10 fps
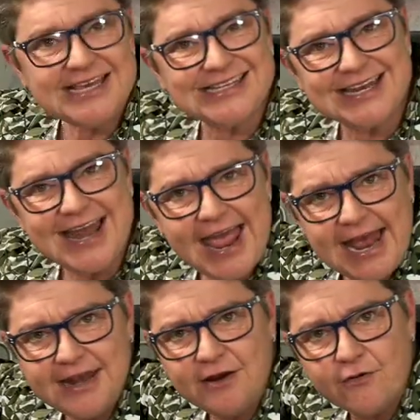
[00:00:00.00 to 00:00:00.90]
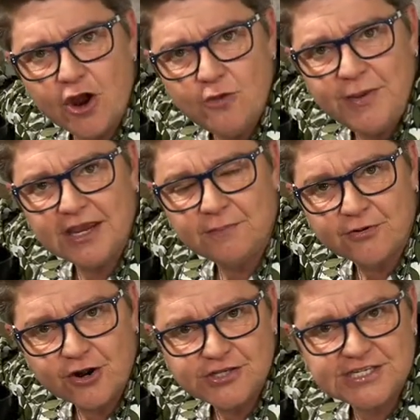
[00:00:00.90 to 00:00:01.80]
is an anaerobic
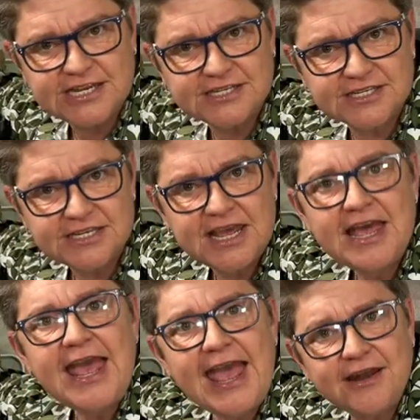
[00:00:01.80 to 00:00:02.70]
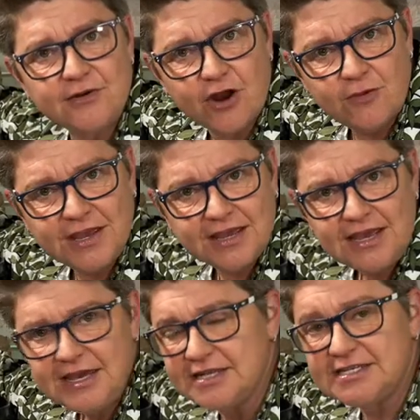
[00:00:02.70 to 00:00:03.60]
process. Anaerobic.
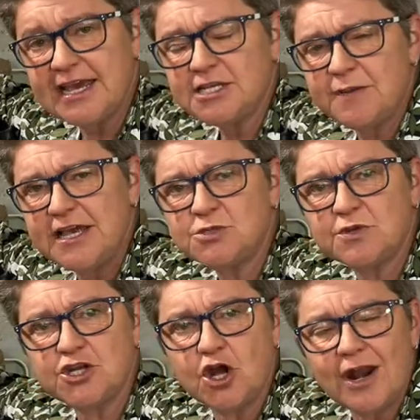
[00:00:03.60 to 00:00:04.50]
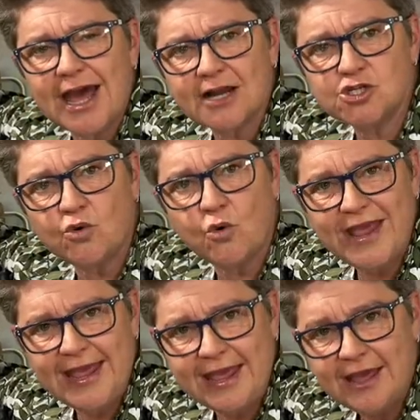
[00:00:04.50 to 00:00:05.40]
It takes place with no light or
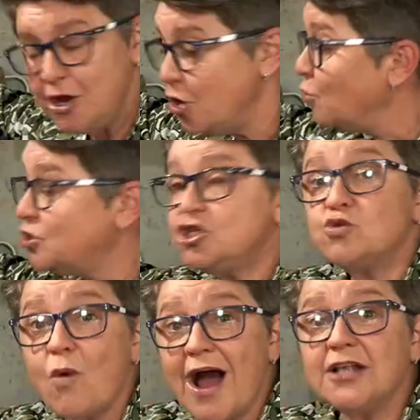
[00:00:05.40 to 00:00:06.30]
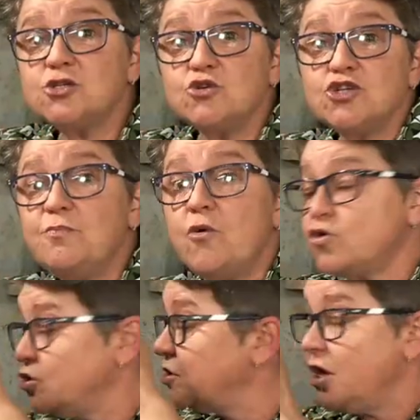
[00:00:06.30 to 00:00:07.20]
air, which is why it's also
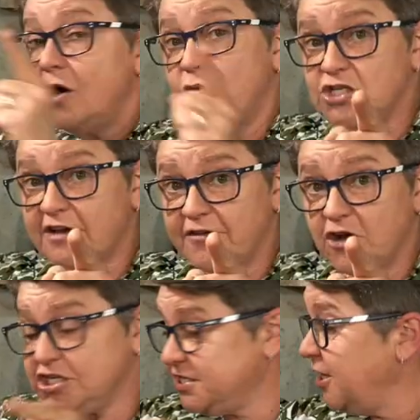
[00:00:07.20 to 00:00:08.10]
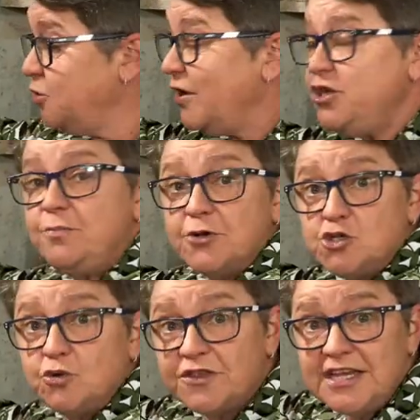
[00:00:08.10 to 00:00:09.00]
important, which I forgot to tell you, when you put
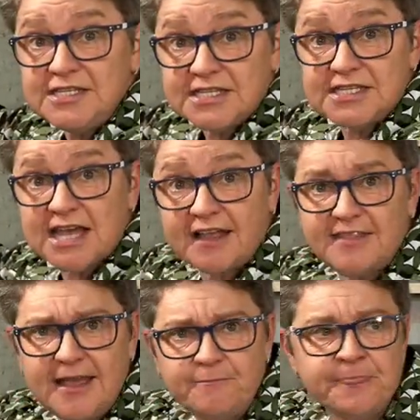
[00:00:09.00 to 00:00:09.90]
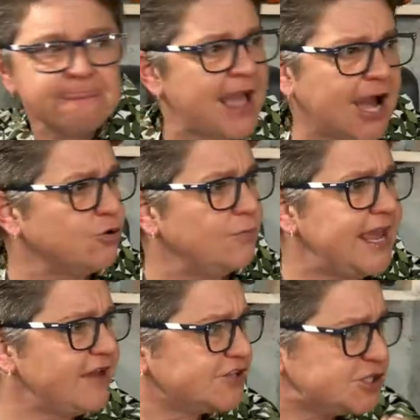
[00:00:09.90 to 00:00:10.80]
your things inside there, I normally
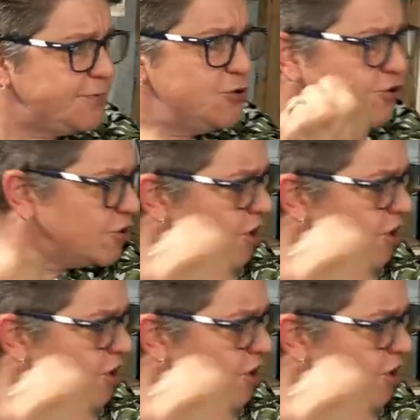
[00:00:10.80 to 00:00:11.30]
have a spoon